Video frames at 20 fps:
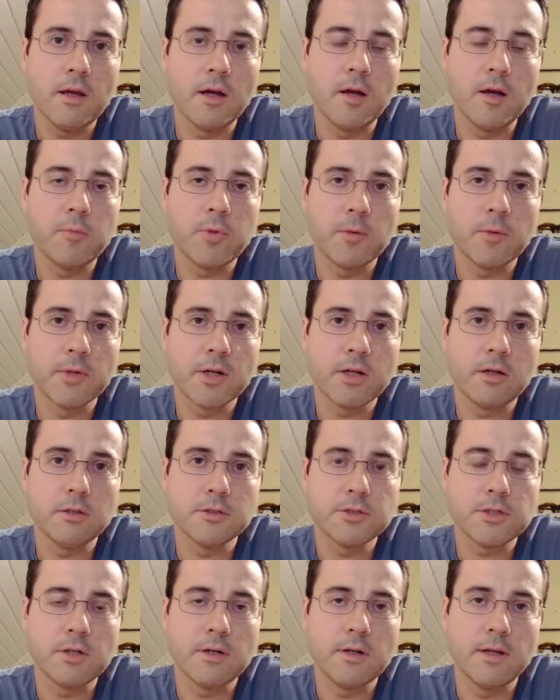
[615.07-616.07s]

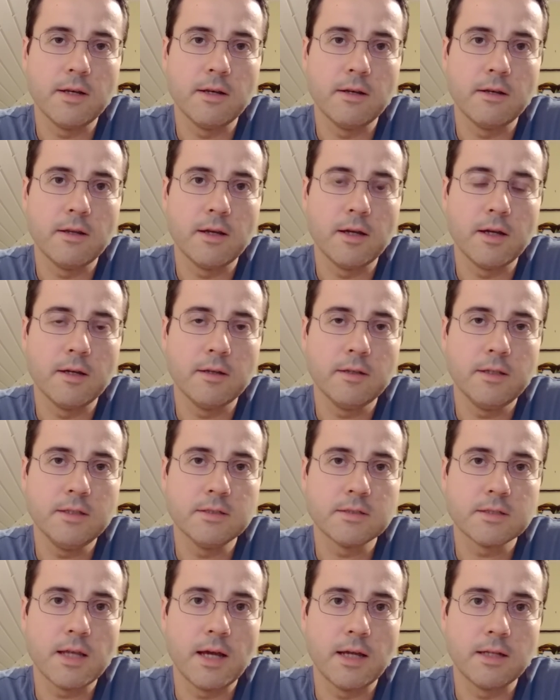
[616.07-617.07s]
permaculture, and
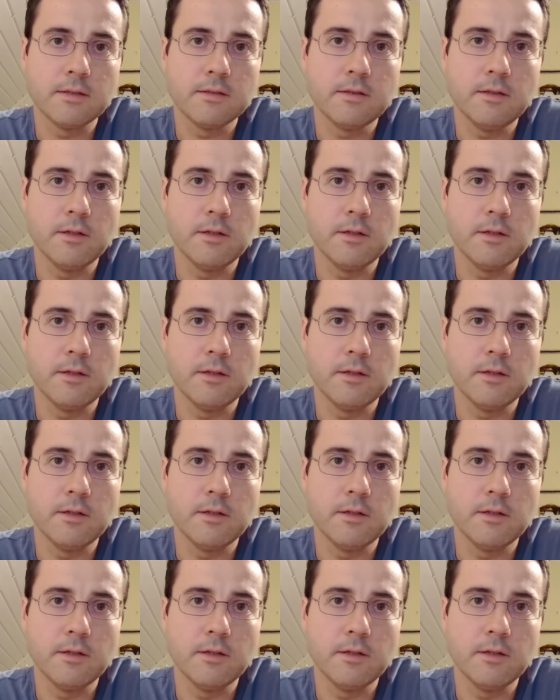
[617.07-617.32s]
he's got,